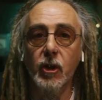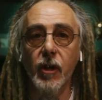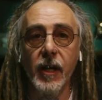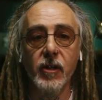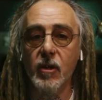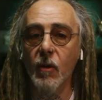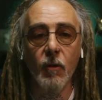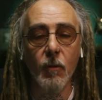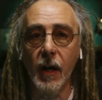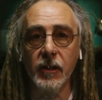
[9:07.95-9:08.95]
Straights
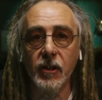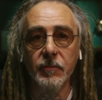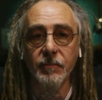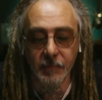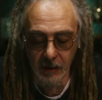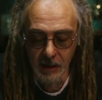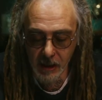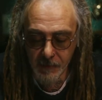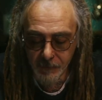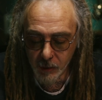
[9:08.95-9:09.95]
always,
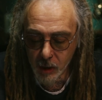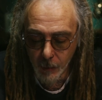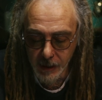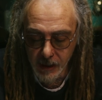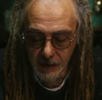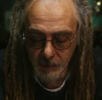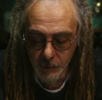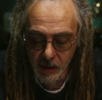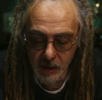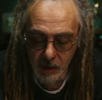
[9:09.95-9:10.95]
except for the twenty-seven,
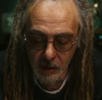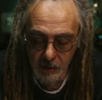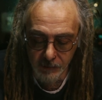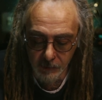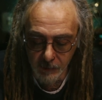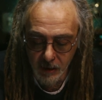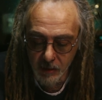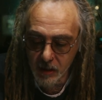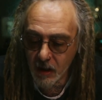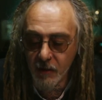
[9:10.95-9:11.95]
which is curved,
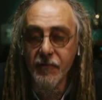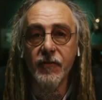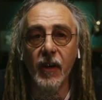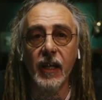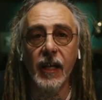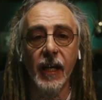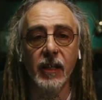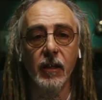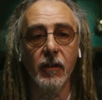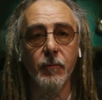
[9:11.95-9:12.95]
because I fucking
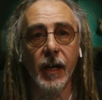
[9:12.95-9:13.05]
hate curved